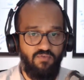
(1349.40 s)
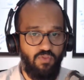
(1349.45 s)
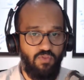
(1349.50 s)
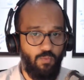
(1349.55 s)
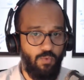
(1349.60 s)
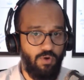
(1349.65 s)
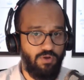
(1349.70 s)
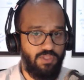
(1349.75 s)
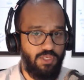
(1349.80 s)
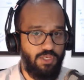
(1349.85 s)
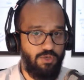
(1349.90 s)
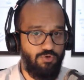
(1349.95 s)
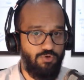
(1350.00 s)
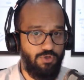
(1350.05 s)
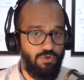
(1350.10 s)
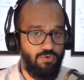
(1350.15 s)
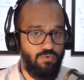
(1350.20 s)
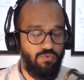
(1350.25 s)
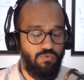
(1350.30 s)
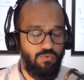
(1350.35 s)
and the work that you
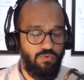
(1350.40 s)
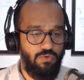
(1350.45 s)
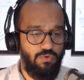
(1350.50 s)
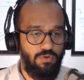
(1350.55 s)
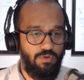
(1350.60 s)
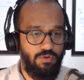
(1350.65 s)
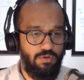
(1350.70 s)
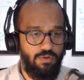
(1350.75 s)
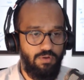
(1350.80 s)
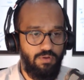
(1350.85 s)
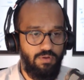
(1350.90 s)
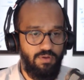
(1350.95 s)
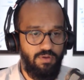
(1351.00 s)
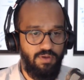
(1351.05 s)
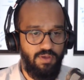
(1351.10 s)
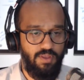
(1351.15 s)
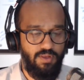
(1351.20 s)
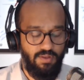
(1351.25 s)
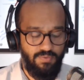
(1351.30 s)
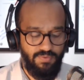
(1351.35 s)
do.
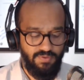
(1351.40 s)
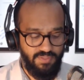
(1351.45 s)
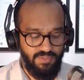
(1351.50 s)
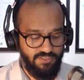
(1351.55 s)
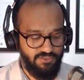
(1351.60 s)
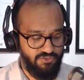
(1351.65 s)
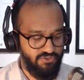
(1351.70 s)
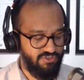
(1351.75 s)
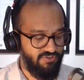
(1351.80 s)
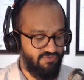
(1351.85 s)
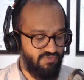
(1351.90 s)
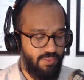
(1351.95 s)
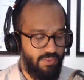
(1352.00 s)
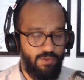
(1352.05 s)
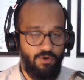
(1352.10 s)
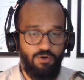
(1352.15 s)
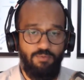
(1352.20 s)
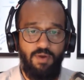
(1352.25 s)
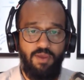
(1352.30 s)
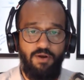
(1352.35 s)
And I think that's just a
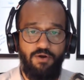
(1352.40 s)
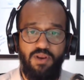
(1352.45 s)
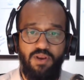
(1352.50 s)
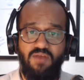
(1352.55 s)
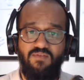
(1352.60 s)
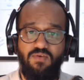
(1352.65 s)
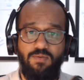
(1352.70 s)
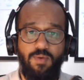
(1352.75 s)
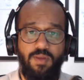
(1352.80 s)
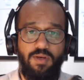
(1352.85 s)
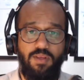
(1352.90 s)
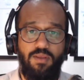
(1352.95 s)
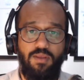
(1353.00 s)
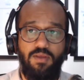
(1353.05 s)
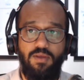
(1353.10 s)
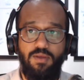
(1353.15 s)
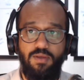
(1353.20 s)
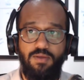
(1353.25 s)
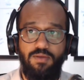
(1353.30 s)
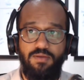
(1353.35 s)
friendly reminder to everybody
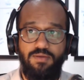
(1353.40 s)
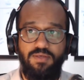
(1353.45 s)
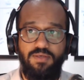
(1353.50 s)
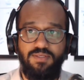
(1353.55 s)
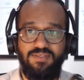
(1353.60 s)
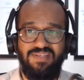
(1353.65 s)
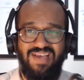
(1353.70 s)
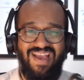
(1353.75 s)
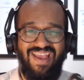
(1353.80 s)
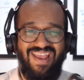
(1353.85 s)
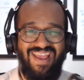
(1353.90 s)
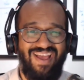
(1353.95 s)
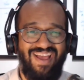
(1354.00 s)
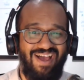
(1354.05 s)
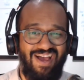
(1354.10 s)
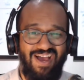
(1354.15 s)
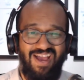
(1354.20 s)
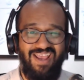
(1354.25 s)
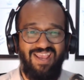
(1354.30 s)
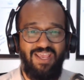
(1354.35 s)
is
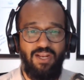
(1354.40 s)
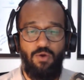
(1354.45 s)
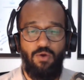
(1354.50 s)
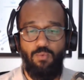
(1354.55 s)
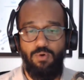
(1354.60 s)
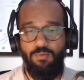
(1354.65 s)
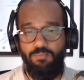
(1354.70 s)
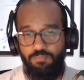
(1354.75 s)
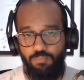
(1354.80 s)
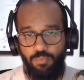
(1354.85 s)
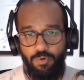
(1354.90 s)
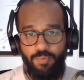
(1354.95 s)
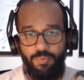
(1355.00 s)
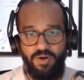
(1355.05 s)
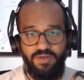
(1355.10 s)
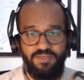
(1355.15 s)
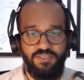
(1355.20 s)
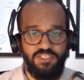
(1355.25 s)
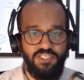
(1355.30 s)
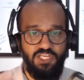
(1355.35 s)
you know, we're
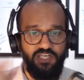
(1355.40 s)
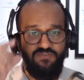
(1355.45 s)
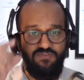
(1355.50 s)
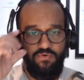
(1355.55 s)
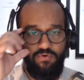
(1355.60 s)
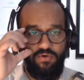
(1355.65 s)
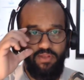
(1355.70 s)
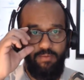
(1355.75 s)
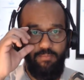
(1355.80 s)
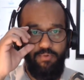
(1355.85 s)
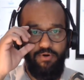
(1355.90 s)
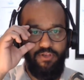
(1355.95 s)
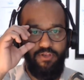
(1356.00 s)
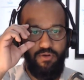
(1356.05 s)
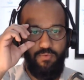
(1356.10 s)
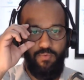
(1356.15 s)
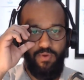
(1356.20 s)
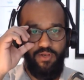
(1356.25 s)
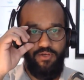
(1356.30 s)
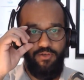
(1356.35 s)
pretty successful and I'm pretty good
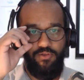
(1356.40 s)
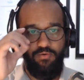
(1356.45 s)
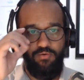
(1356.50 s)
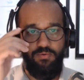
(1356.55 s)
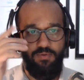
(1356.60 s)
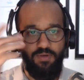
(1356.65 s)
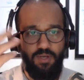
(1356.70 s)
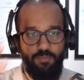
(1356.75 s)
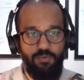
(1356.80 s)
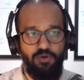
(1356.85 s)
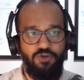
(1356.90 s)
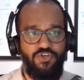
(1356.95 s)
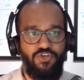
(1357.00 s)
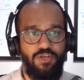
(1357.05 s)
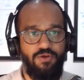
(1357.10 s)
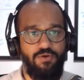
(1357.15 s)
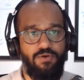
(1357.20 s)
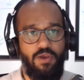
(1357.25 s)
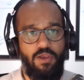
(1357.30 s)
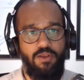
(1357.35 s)
at what I do, and I appreciate
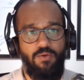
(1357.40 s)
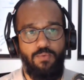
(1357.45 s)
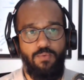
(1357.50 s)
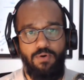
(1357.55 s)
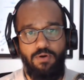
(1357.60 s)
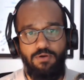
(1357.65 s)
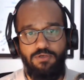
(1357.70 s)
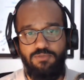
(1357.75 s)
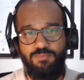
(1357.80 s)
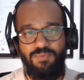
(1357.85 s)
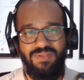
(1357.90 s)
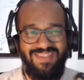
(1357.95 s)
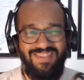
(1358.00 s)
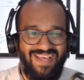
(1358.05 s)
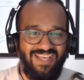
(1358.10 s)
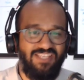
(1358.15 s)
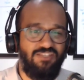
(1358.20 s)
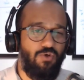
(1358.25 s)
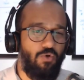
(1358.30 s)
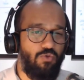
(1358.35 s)
your kind words, but
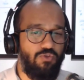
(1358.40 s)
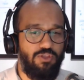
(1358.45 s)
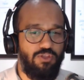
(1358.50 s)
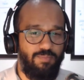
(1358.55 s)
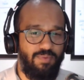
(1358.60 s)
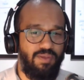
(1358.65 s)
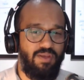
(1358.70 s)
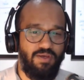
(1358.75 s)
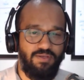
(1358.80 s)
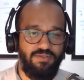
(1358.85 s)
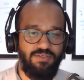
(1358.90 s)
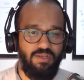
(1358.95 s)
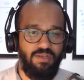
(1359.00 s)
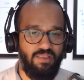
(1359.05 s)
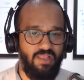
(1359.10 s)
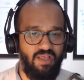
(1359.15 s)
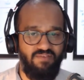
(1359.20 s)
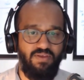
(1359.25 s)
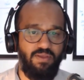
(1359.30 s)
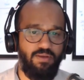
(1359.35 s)
that's only because I
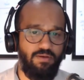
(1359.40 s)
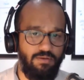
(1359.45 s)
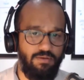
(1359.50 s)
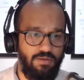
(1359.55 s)
love it.